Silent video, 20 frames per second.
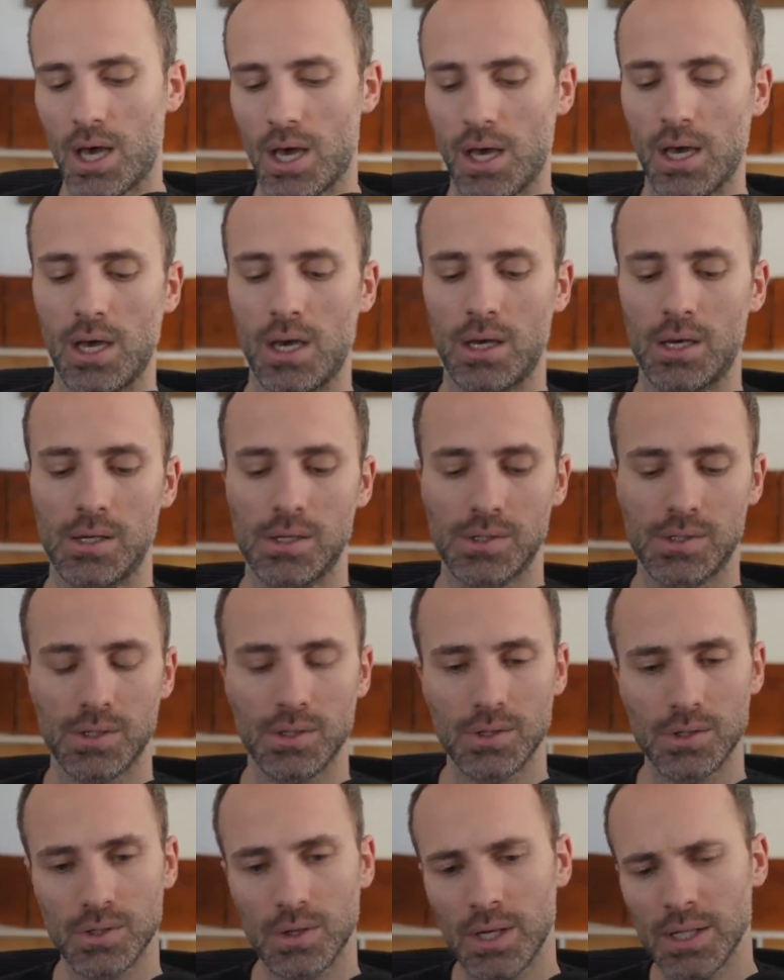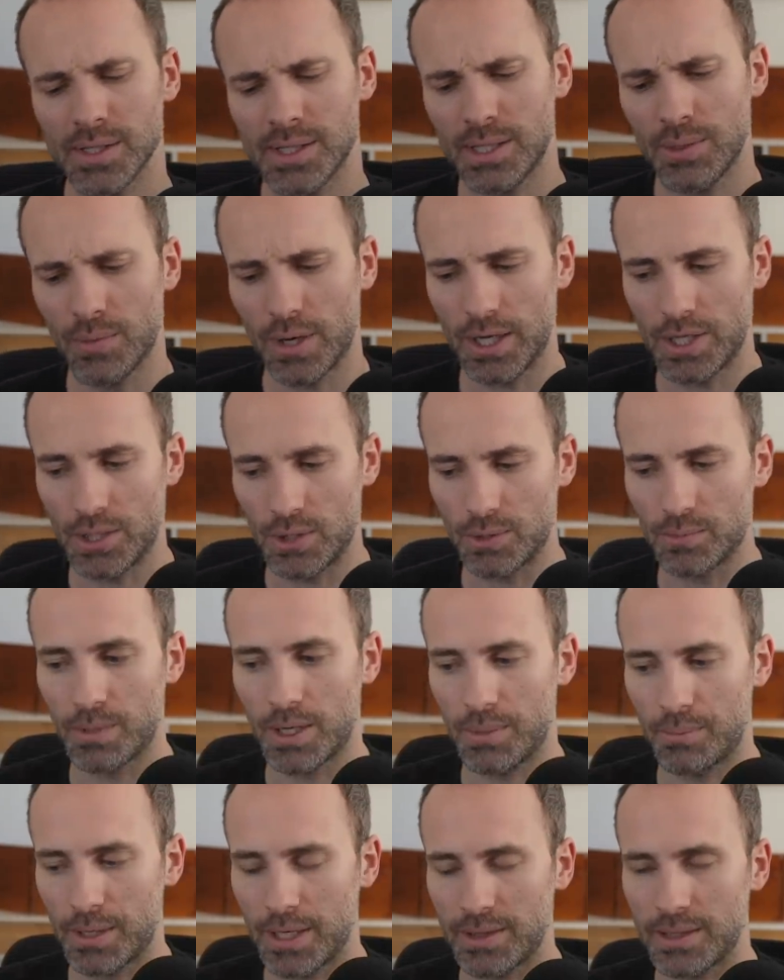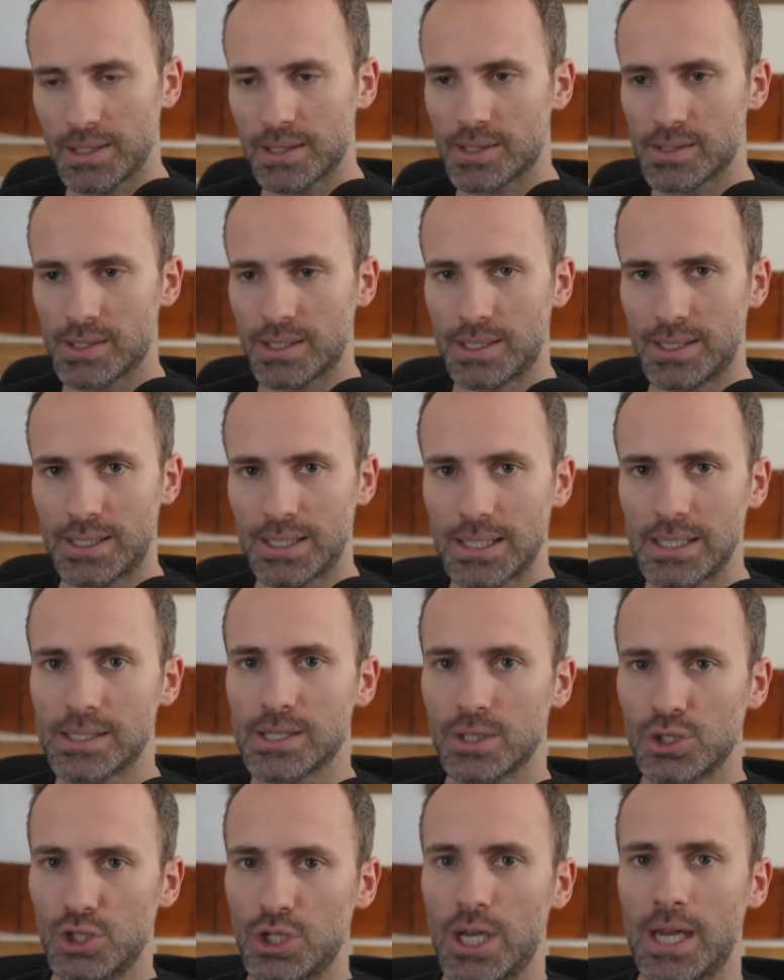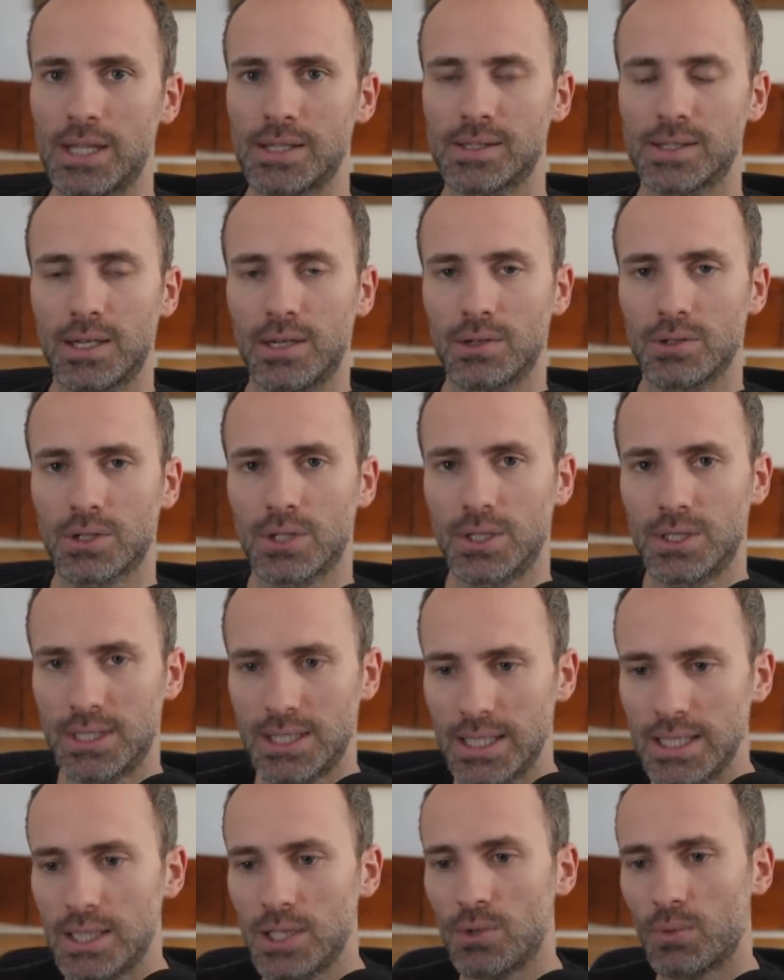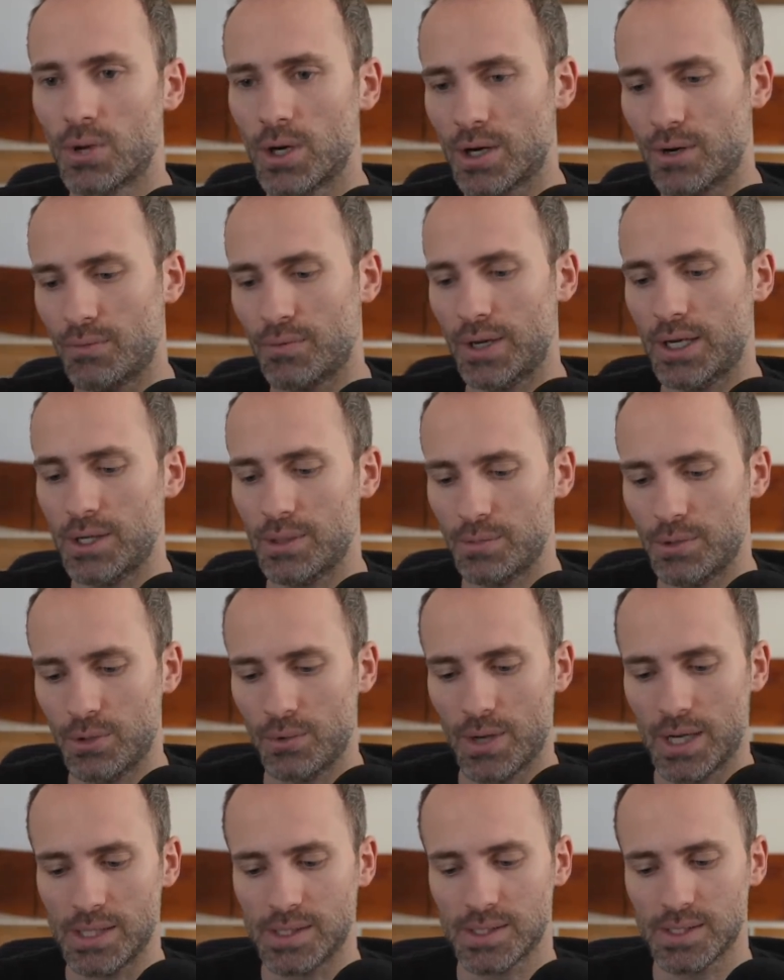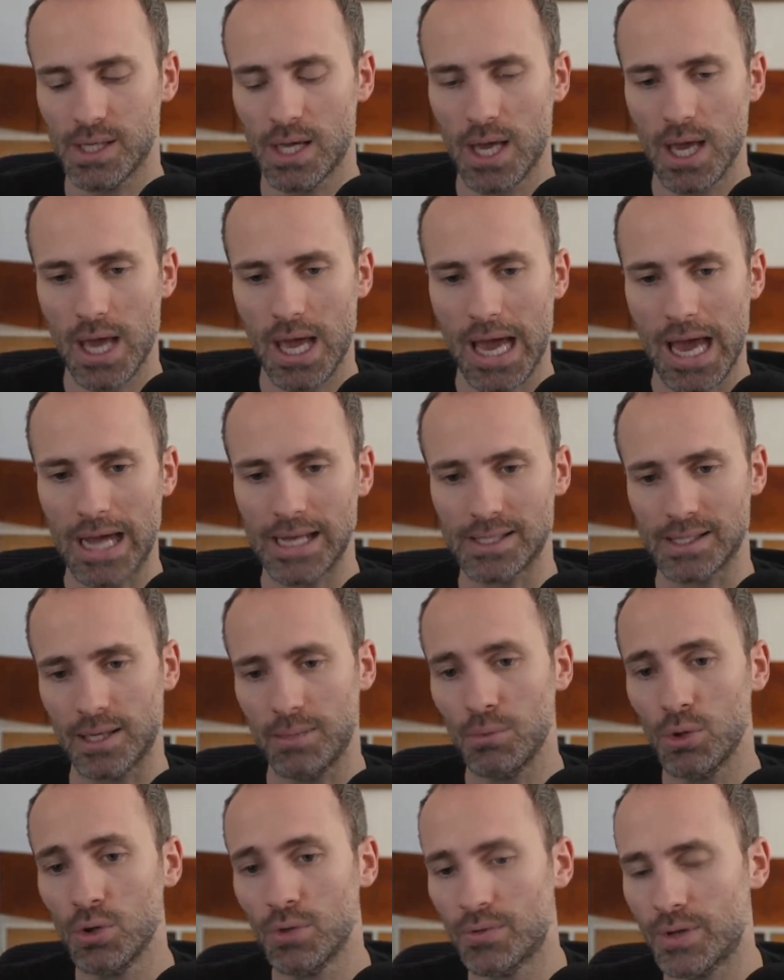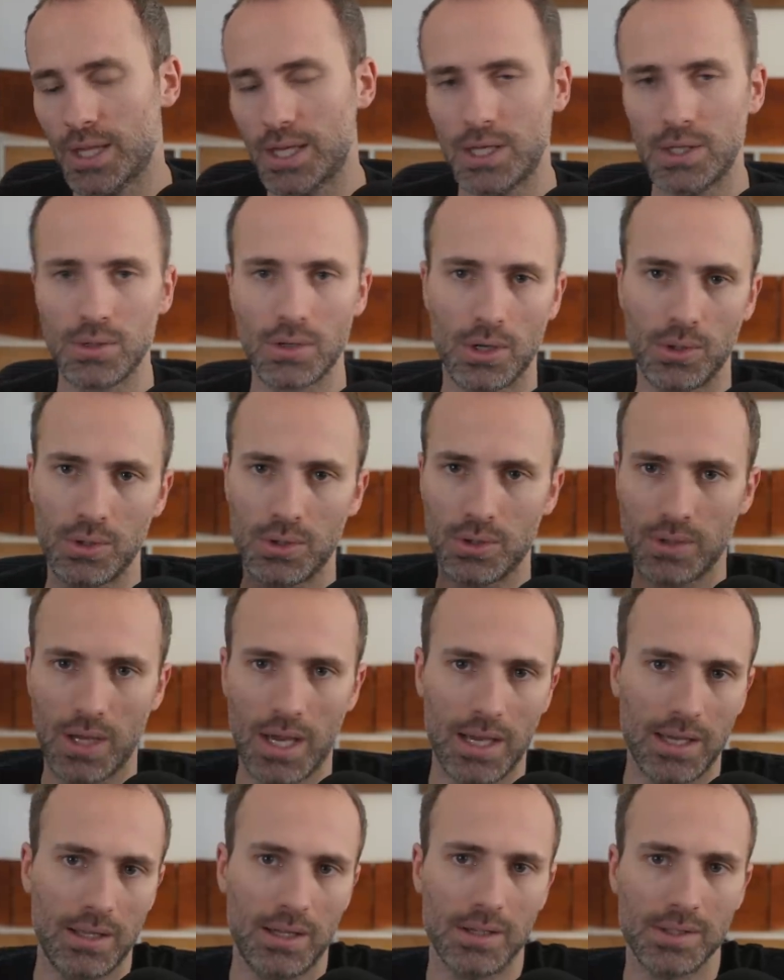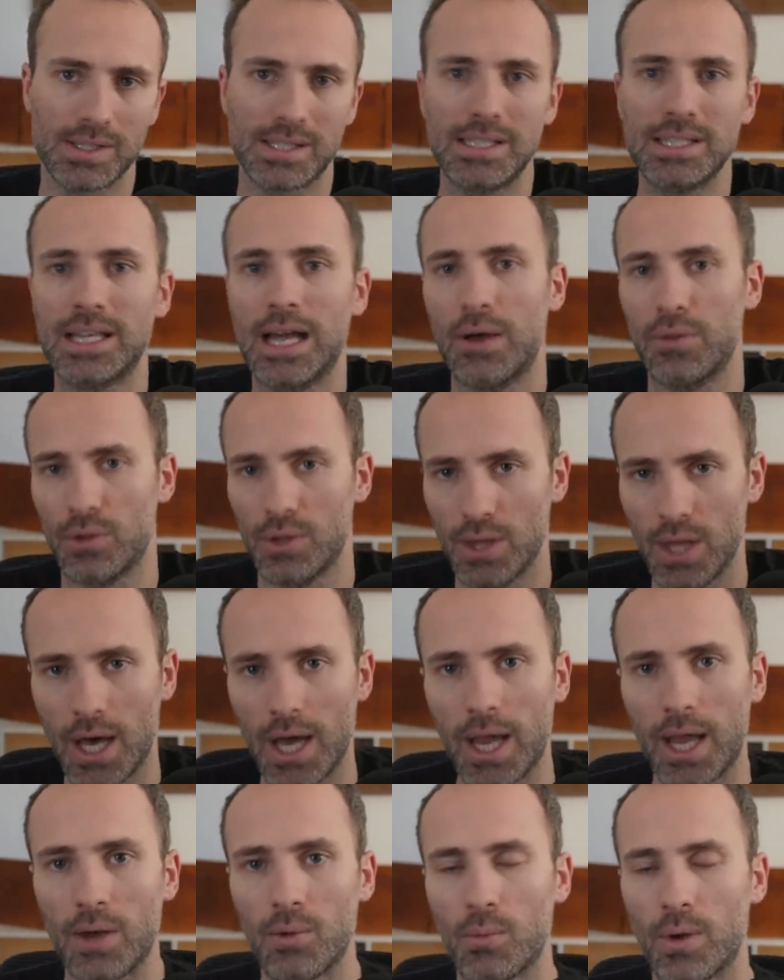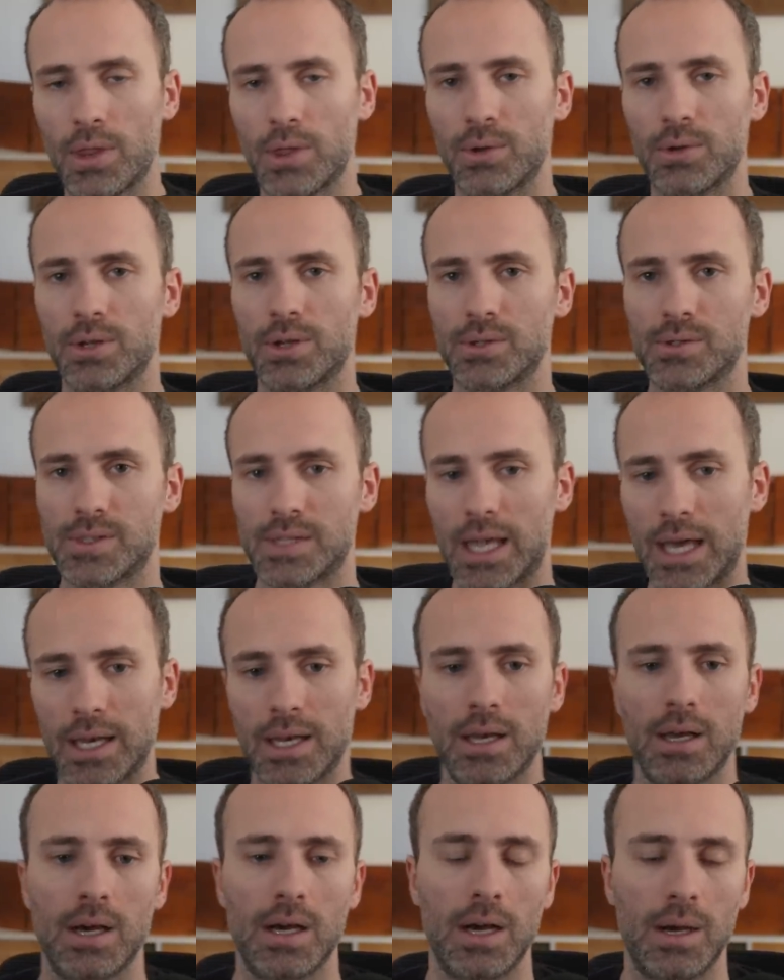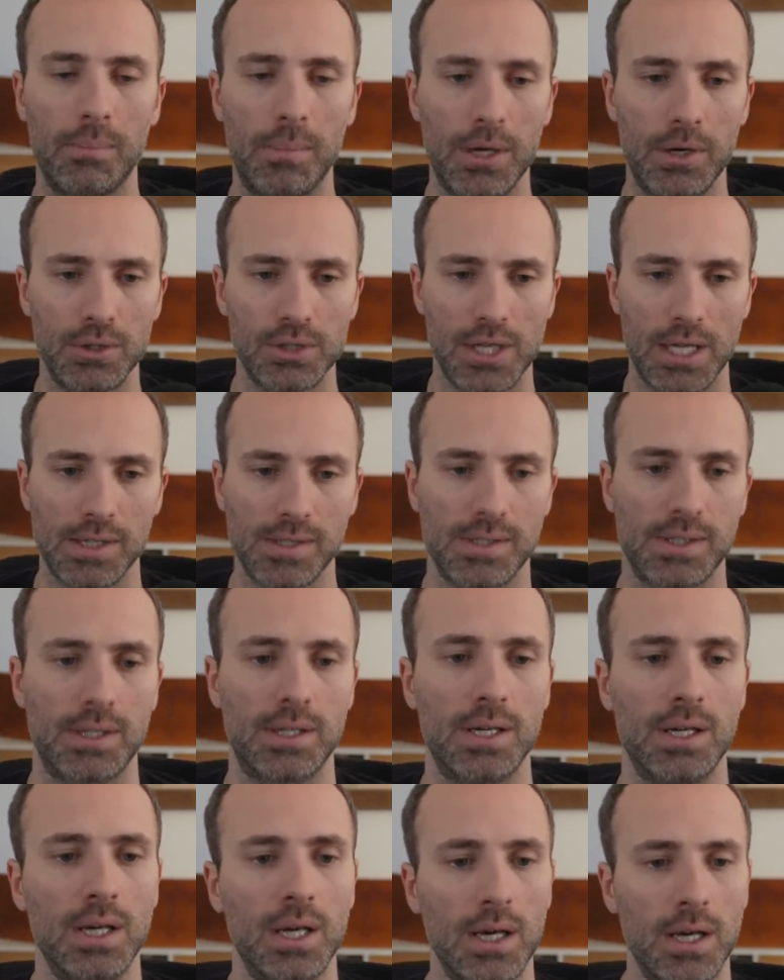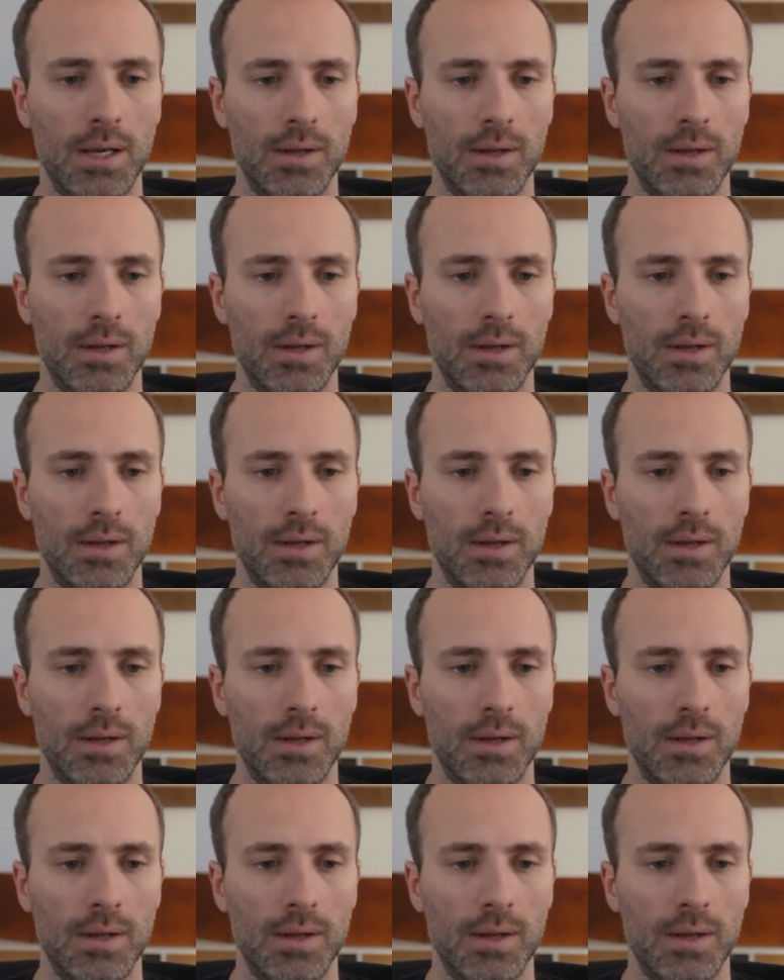Uh, so, so I'll see what I do, but but I think there's a decent chance that I'll continue working for AWS as I move, and then you know you, I'll see down the line whether there's then a, a, better chance to